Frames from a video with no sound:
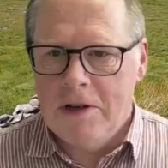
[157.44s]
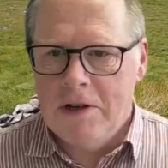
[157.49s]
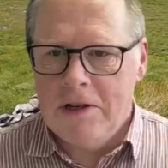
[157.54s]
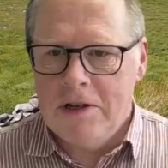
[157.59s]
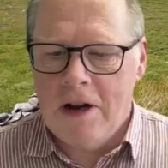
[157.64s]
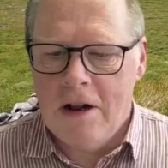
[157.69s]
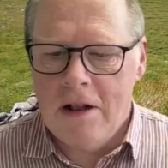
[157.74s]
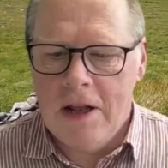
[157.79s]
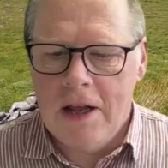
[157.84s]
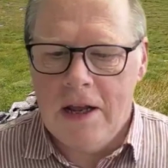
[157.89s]
much,
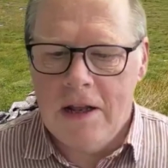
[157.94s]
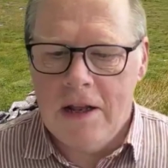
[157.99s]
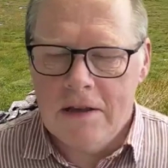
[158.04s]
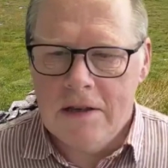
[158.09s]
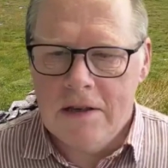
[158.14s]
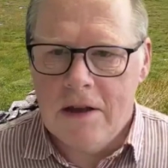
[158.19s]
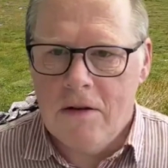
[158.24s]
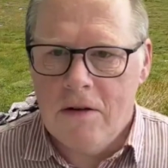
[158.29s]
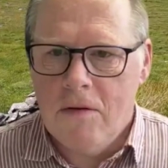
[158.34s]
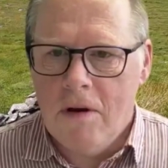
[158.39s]
Sharleen.
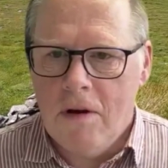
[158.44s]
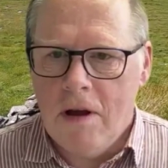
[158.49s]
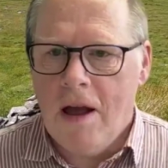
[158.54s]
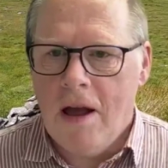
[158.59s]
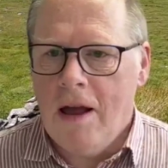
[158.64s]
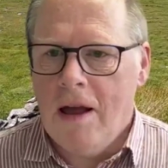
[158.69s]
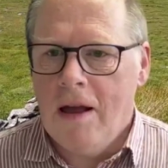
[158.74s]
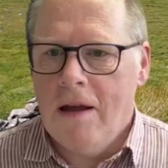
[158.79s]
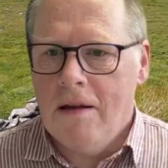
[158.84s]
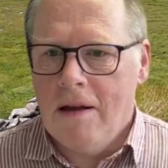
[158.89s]
So
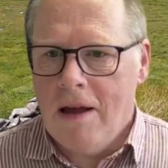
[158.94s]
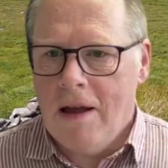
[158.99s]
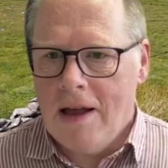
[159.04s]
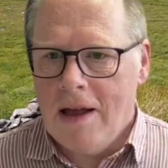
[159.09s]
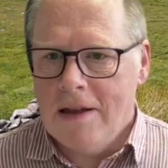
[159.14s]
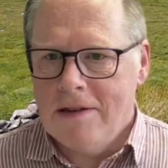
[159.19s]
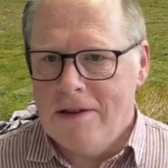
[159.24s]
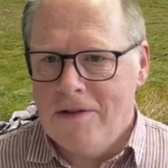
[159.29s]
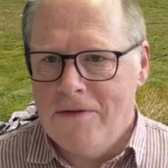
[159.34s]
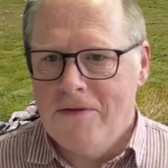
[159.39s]

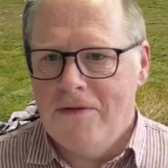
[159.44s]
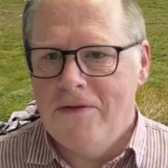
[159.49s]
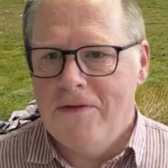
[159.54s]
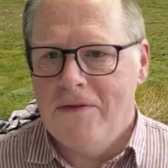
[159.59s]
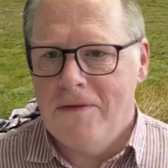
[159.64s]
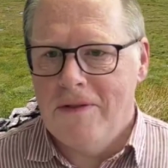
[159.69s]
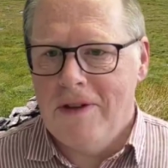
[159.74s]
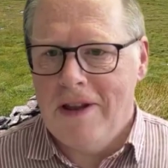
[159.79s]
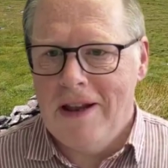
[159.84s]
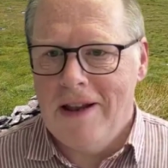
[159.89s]
as you've
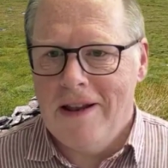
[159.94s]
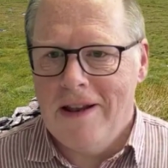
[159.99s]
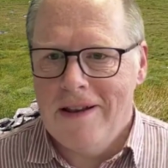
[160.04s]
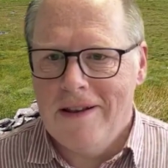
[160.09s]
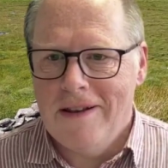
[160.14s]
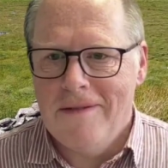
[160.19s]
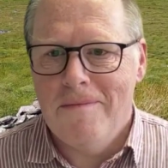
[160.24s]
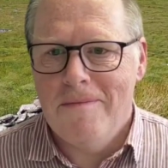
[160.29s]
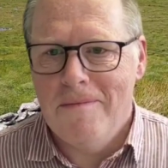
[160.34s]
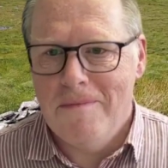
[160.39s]

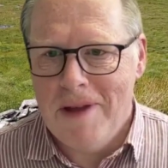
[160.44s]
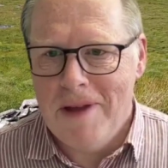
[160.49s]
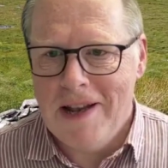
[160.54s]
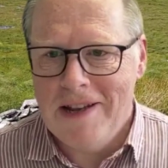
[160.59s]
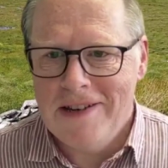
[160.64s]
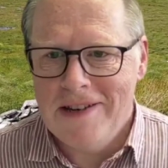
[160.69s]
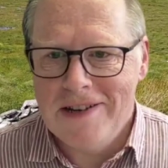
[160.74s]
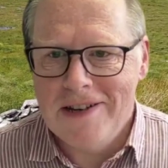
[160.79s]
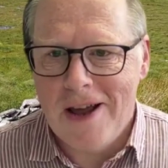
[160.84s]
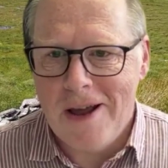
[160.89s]

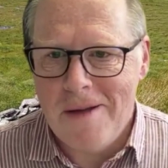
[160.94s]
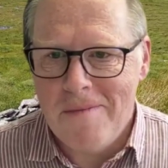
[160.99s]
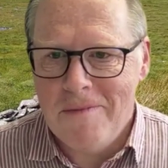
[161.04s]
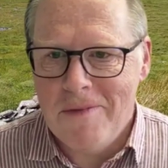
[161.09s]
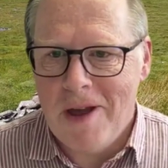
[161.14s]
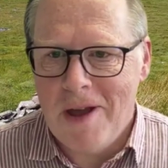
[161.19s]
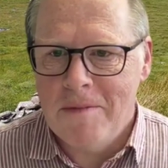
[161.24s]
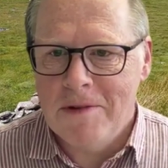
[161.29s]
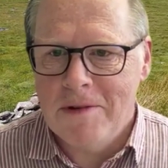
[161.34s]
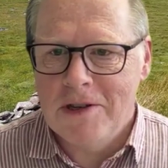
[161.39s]
mentioned, I'm
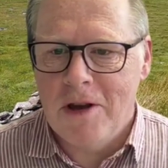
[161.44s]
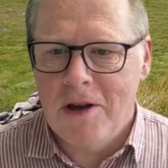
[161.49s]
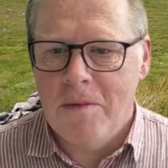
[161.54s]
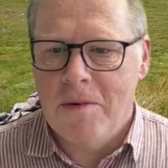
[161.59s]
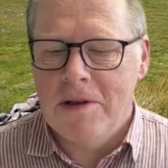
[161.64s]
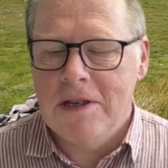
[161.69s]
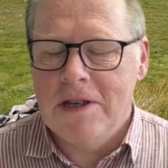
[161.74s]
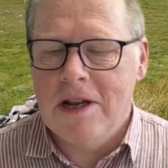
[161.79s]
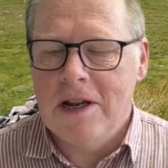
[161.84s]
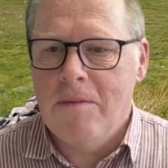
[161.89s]
Thomas
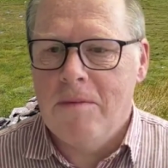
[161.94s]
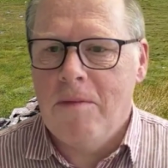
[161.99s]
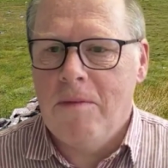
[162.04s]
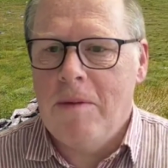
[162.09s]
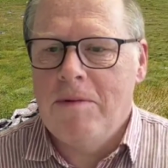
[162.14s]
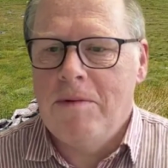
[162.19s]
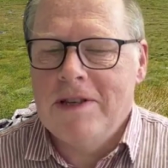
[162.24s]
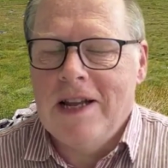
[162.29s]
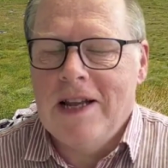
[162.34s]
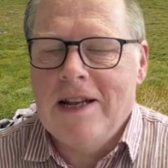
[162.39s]
Cummins, and I'm
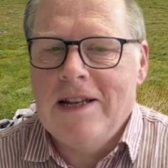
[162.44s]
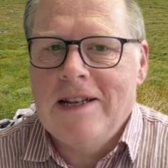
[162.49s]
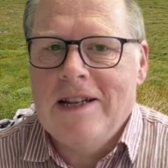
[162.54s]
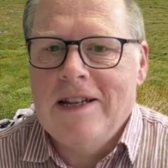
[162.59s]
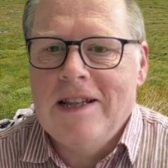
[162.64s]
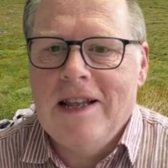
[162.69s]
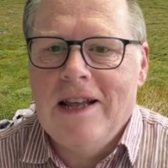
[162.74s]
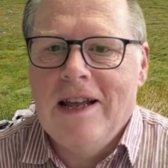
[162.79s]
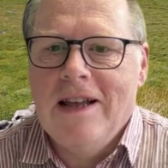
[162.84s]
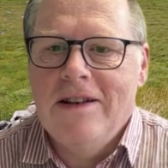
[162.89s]

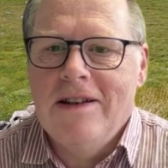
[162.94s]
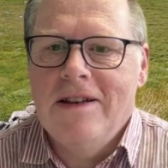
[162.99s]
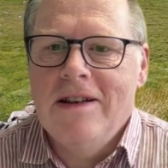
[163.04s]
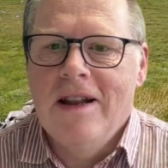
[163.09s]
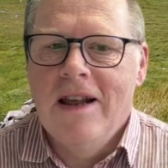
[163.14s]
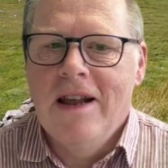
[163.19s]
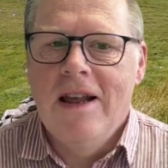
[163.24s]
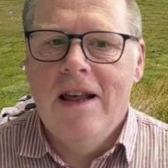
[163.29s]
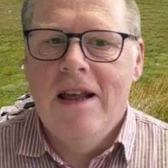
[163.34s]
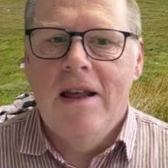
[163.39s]
representing the
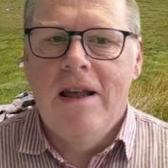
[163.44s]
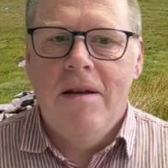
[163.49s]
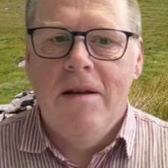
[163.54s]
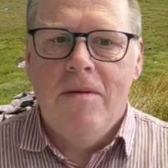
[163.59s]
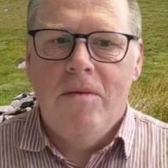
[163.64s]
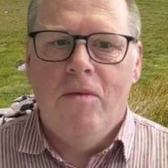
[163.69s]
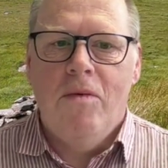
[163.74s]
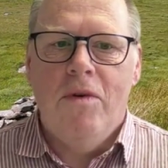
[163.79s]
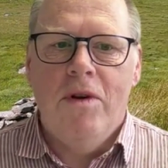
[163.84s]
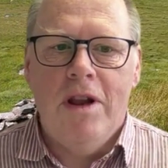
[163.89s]

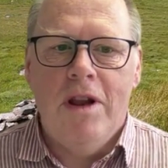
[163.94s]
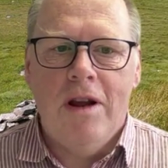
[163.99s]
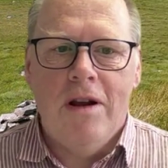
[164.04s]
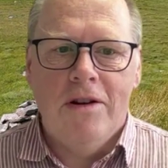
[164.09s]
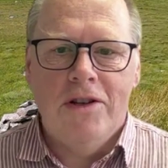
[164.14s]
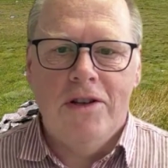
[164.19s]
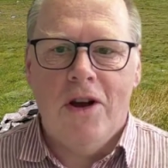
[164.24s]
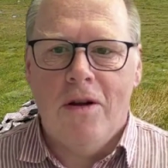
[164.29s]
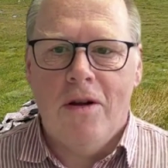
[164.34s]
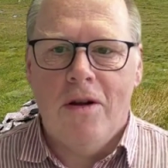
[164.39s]
one-year
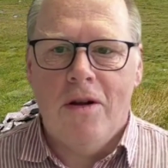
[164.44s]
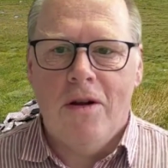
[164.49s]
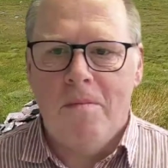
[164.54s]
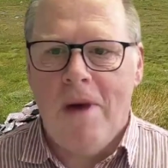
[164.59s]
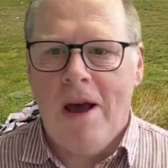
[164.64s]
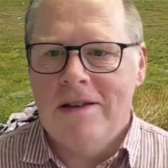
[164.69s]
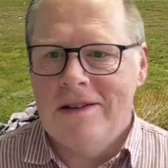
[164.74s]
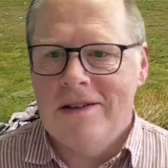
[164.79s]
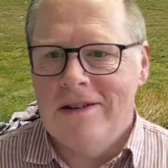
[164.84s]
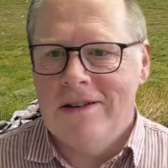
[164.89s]
taught
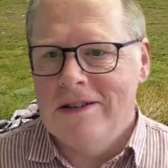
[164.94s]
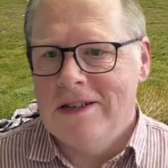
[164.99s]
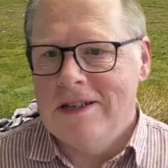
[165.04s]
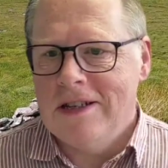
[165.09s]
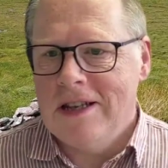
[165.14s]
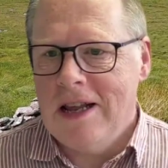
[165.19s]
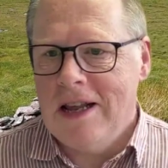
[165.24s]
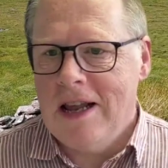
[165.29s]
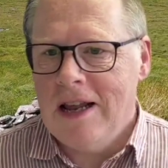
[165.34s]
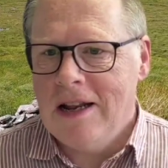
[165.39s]
Masters
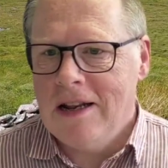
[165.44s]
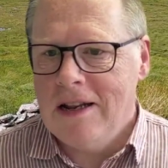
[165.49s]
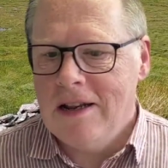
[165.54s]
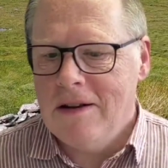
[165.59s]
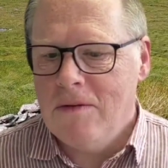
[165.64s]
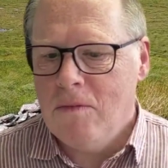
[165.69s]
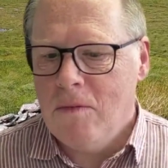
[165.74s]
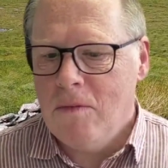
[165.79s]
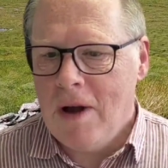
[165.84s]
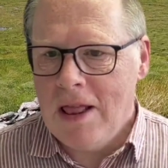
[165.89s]

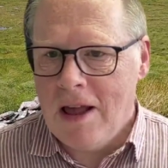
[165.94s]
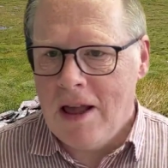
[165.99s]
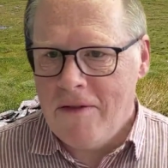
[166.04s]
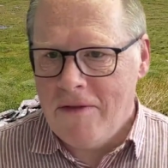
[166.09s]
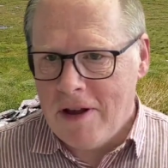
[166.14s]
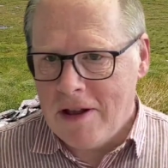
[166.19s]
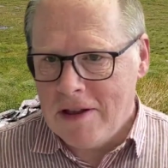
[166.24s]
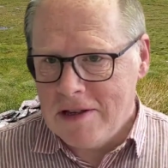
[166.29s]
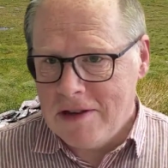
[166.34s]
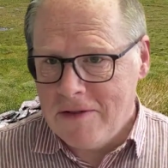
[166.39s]
in Wildlife
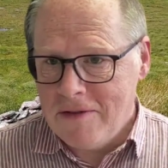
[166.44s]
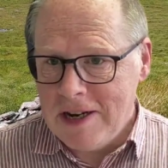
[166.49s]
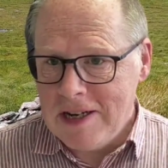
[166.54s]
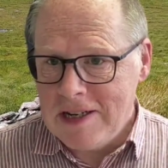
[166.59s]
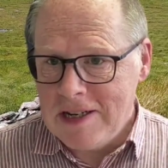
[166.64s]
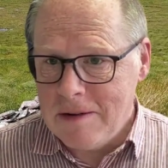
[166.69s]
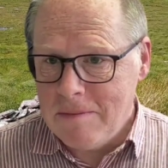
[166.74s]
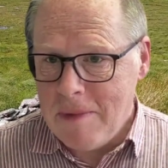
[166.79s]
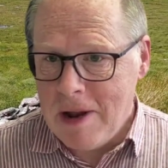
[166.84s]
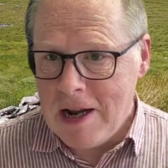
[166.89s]

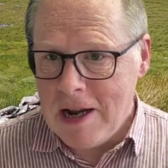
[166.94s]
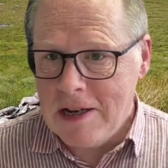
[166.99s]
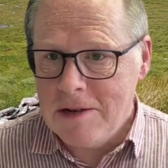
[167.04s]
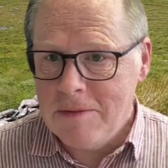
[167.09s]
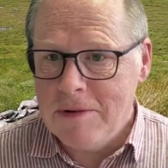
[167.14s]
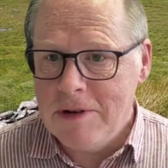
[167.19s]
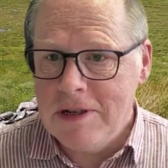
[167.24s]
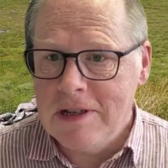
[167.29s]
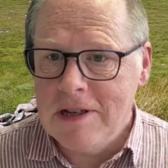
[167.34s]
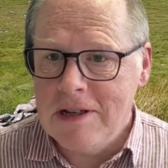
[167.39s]
Conservation
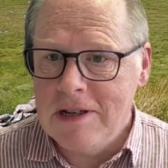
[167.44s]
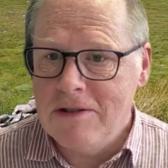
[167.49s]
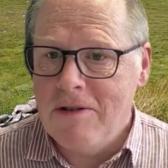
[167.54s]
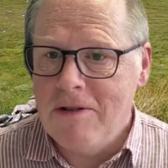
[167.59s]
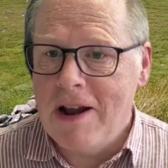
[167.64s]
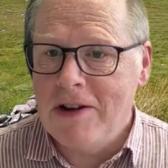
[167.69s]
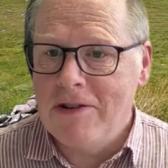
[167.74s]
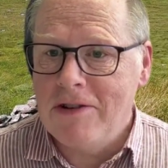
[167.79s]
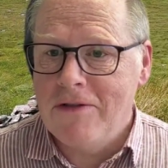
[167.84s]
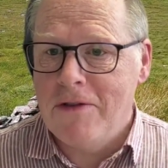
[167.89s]
Management. The
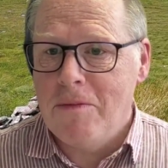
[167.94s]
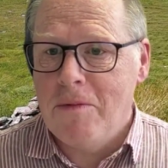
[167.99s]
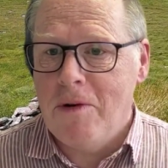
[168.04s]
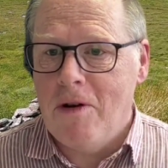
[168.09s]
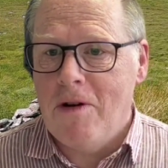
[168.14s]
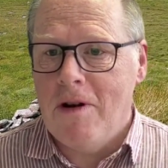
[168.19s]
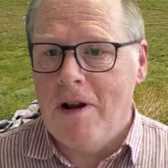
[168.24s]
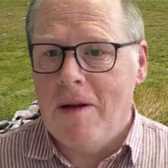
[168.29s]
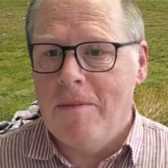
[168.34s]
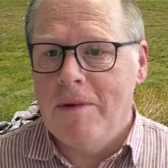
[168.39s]
director of the
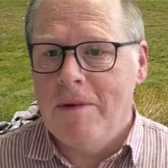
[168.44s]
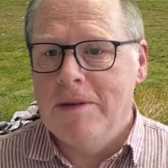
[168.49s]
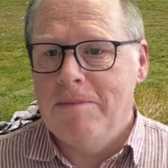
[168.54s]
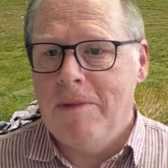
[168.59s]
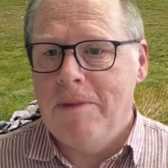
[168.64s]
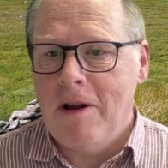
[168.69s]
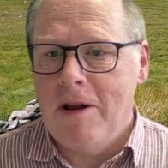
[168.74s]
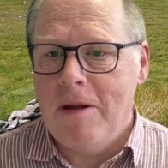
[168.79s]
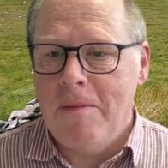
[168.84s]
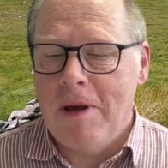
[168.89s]
program is
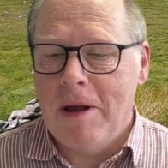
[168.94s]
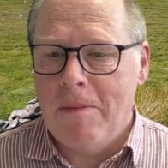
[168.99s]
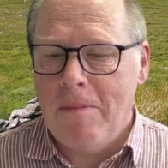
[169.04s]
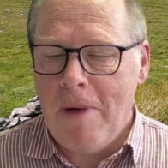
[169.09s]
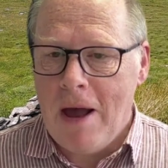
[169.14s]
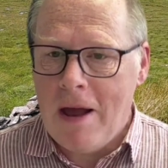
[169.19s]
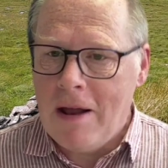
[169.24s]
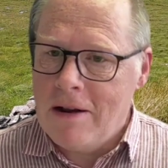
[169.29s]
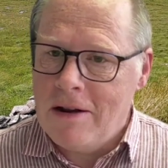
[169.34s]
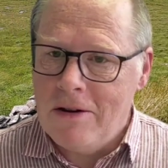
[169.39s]
Barry
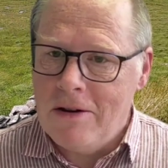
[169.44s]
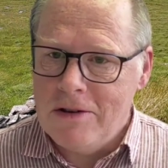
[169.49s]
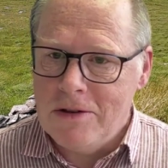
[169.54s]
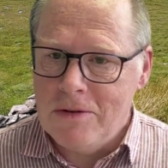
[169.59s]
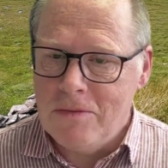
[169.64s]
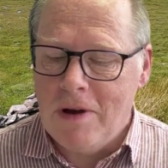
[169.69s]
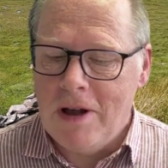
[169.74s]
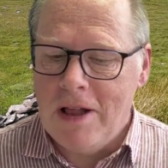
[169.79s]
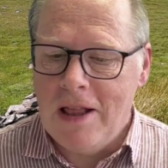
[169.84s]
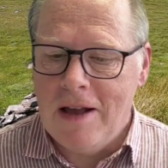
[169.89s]
McMahon, who's a
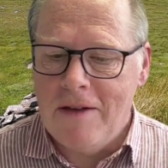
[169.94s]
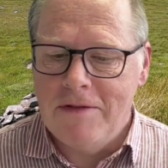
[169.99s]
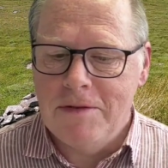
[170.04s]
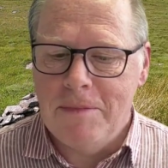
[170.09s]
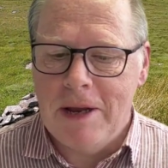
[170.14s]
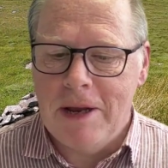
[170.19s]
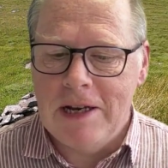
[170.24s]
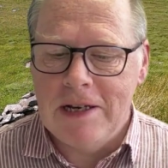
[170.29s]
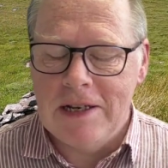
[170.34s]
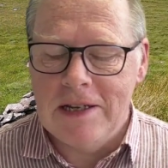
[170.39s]
wildlife
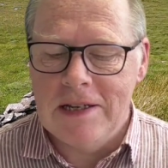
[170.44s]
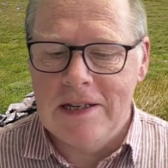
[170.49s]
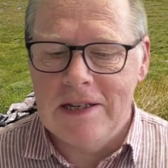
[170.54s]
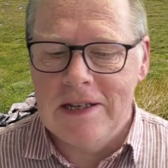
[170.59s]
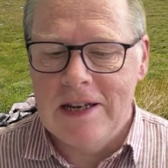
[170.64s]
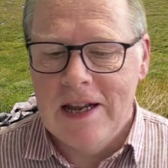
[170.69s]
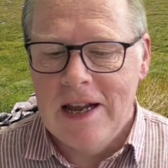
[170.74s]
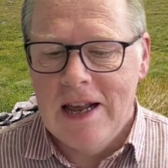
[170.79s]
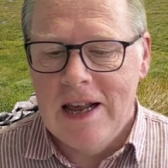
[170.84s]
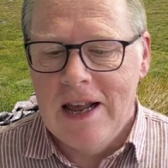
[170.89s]
specialist